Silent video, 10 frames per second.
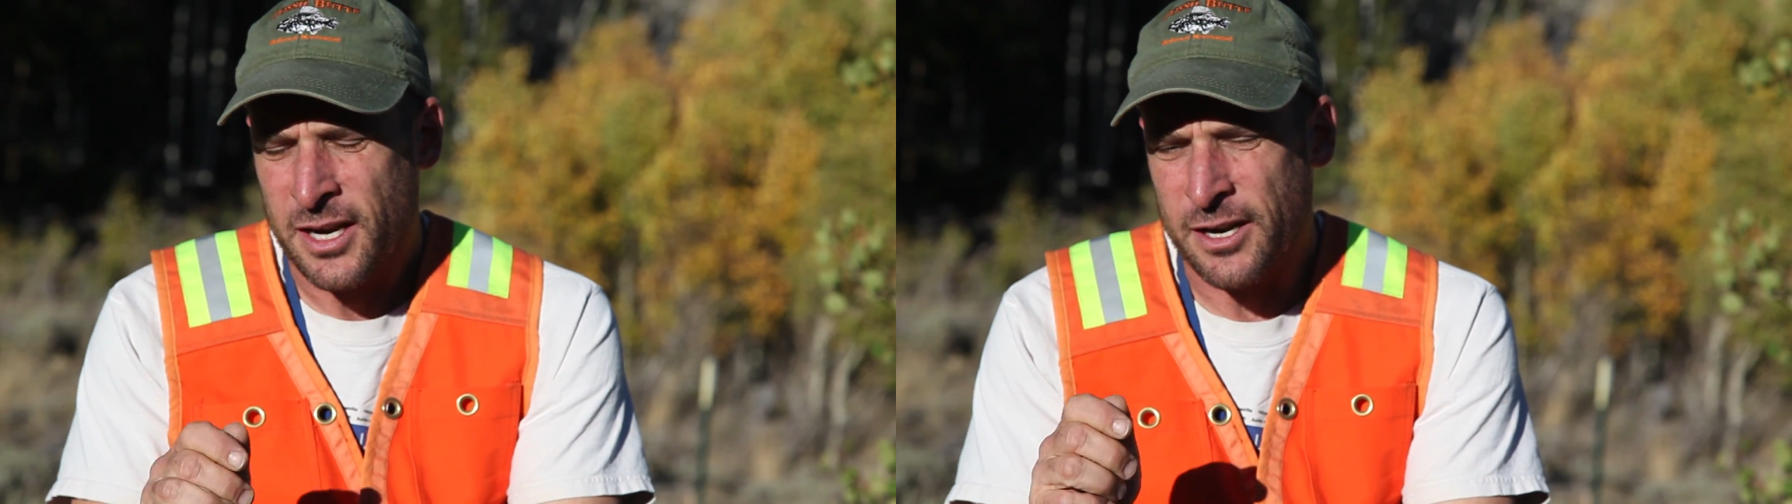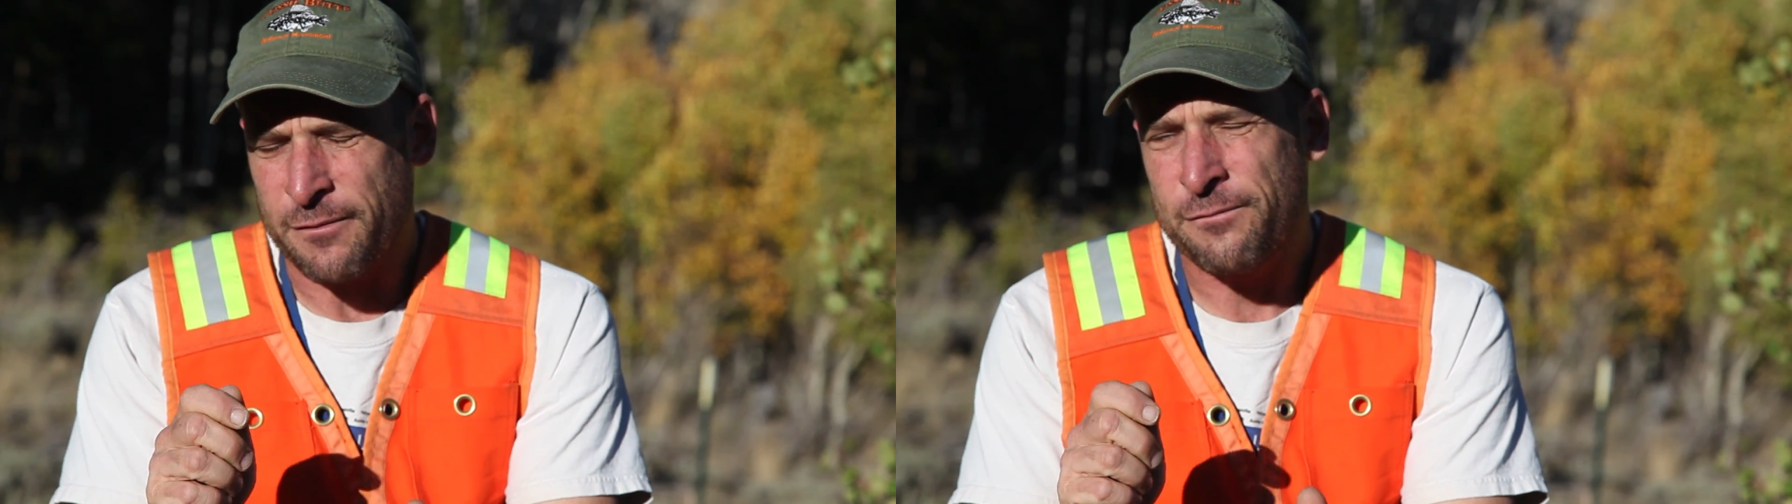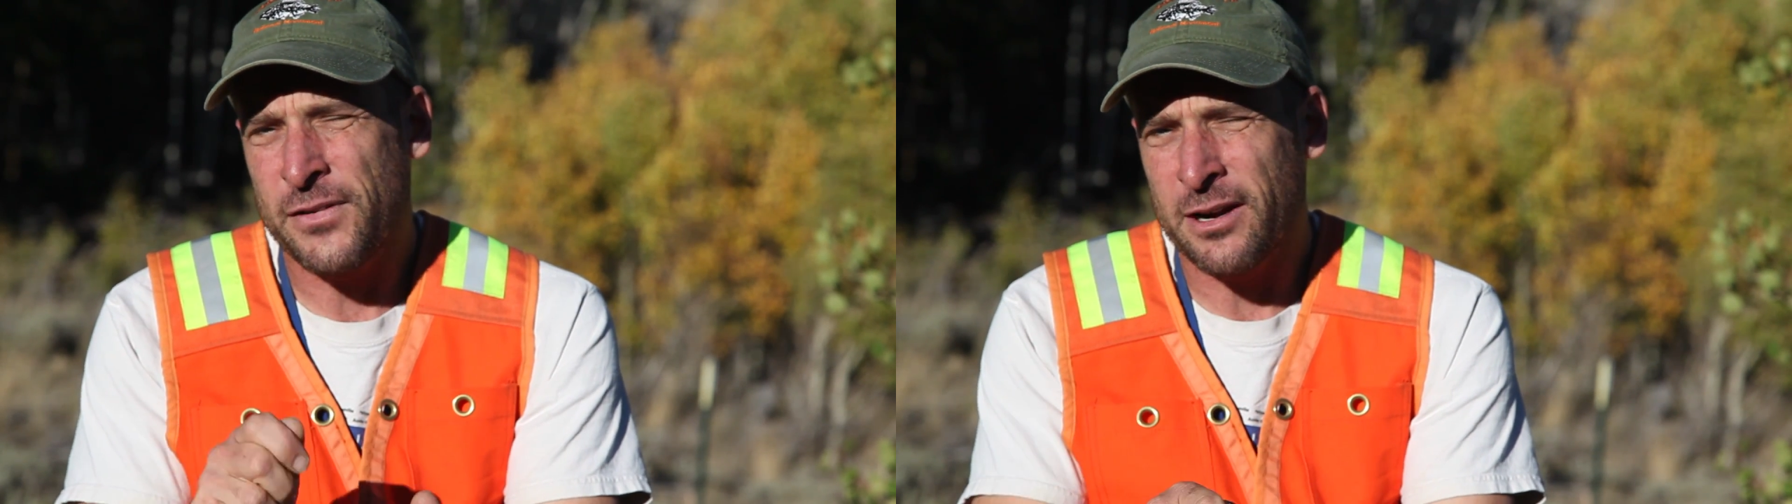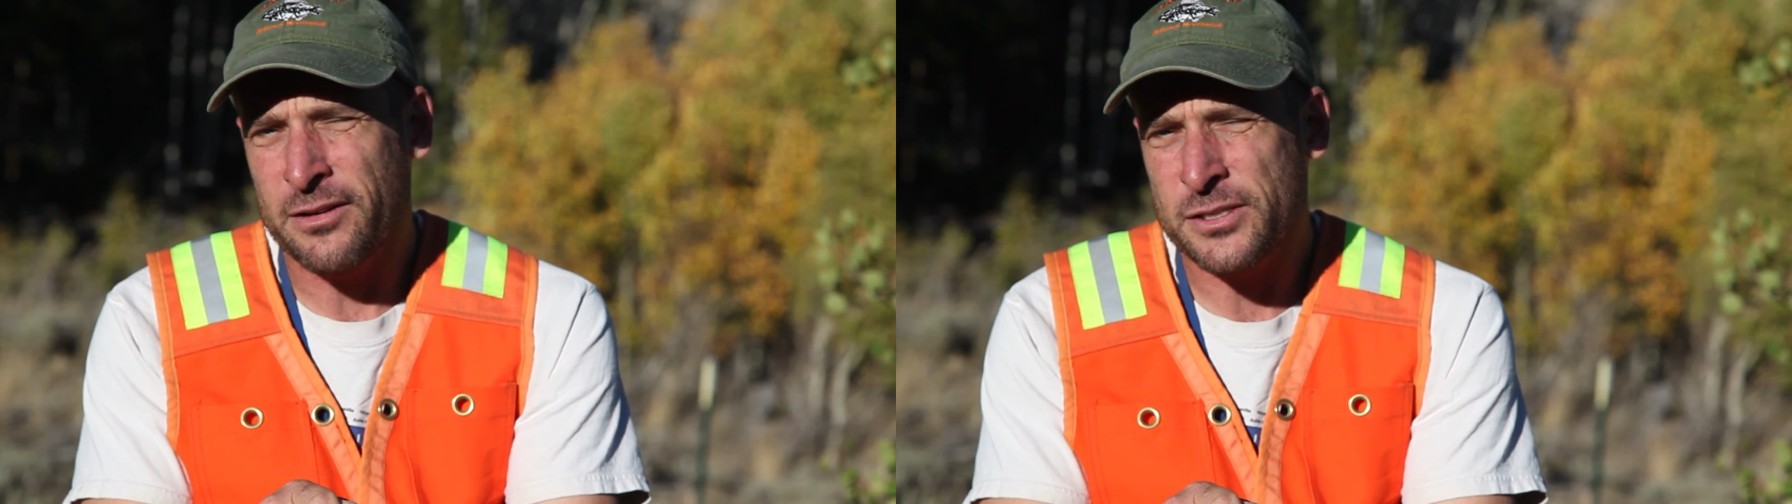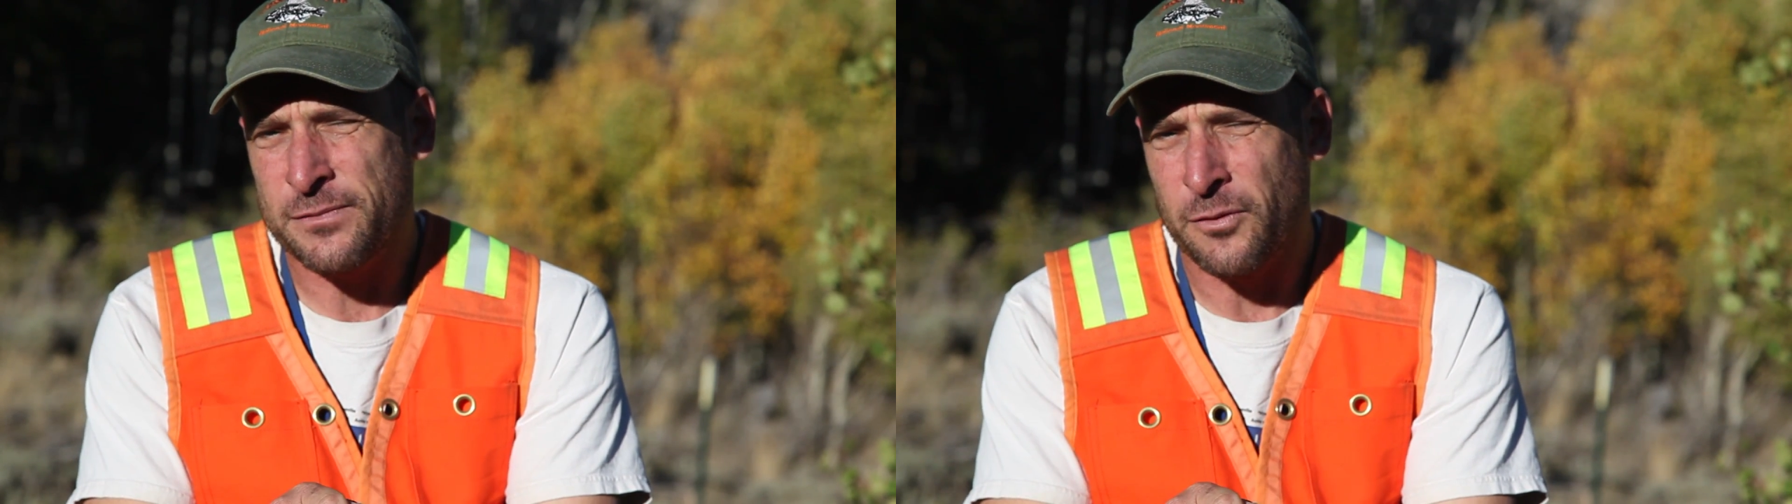in a
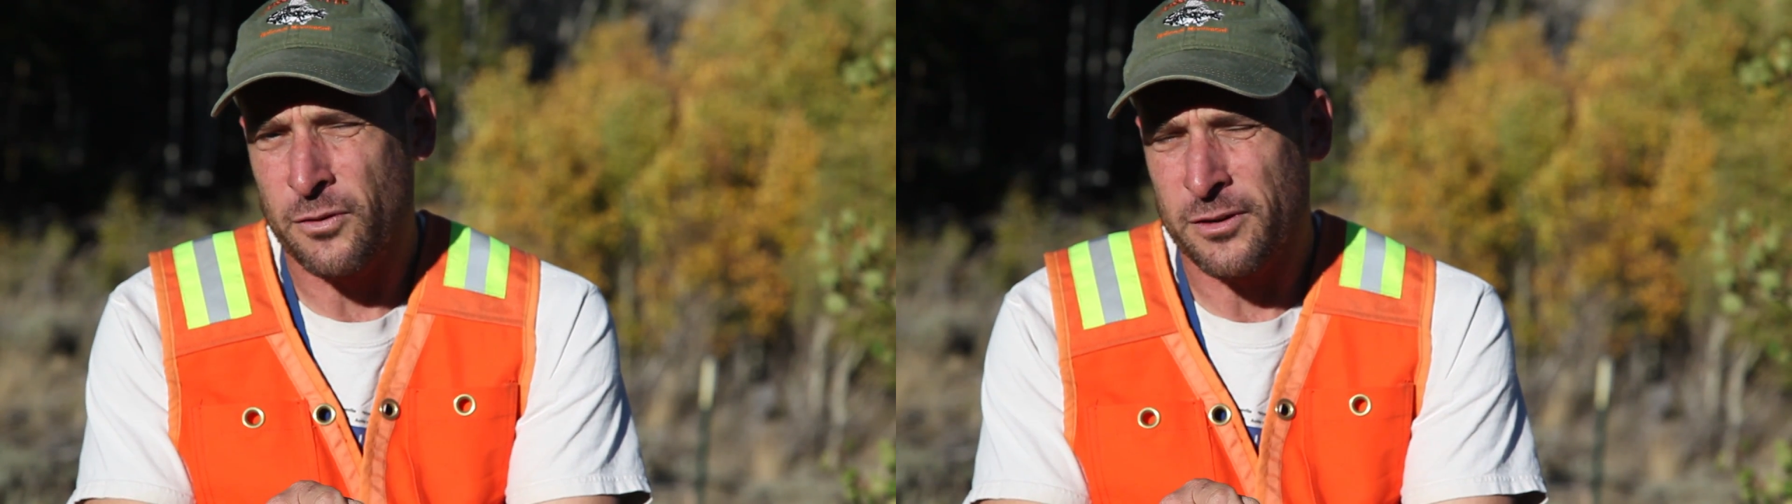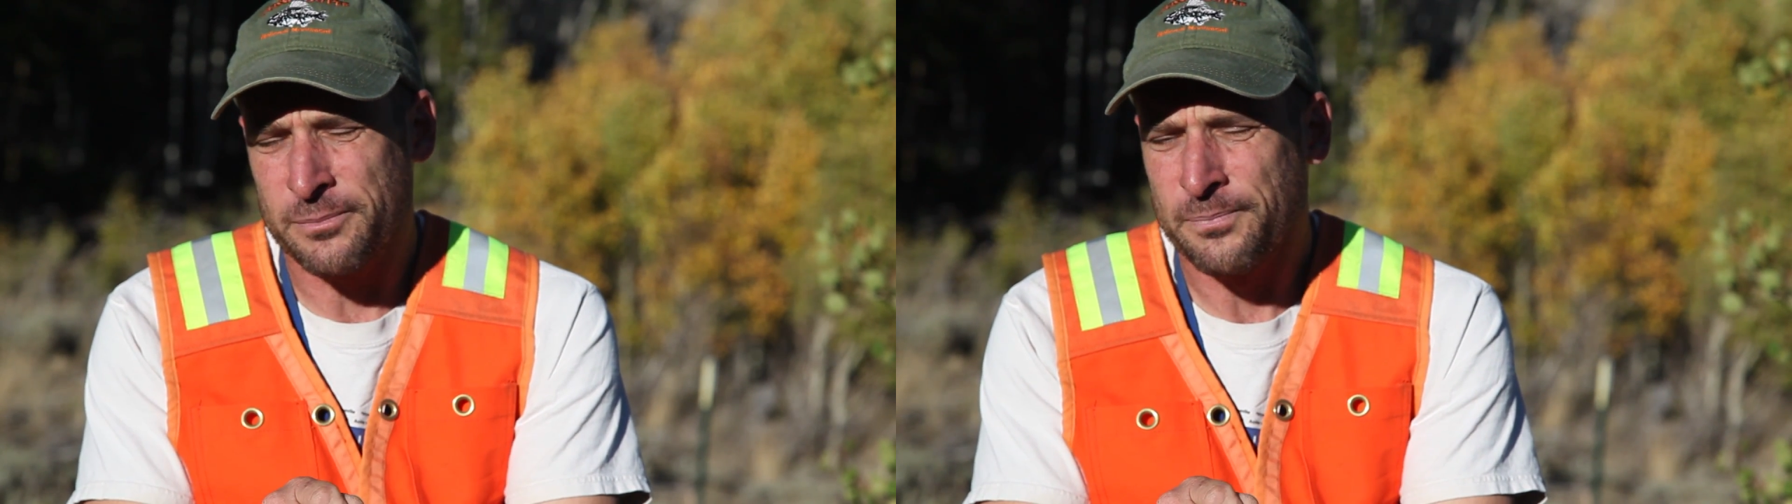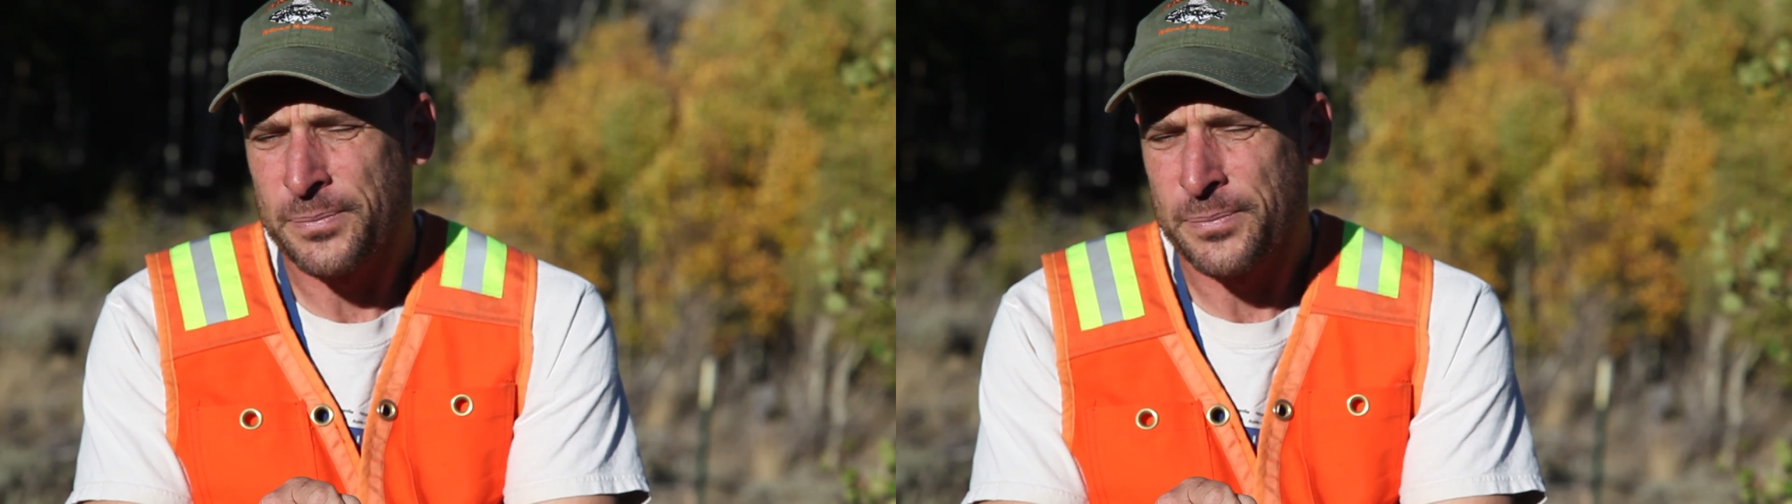ferrous form